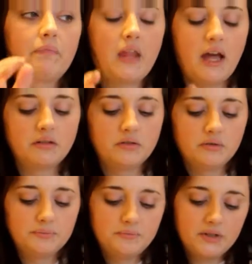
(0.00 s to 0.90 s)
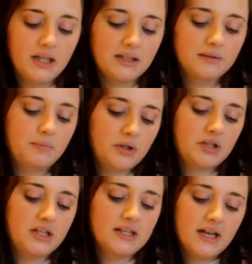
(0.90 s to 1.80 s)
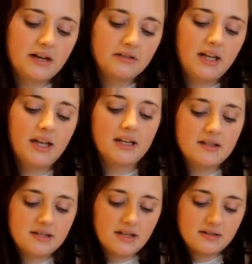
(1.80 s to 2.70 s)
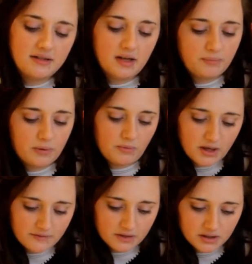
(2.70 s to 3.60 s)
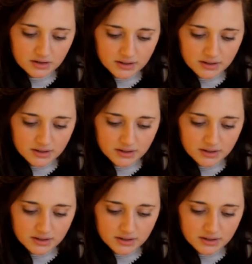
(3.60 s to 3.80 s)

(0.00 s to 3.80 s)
I don't know, like pushing it down to get it sudsed up or whatever,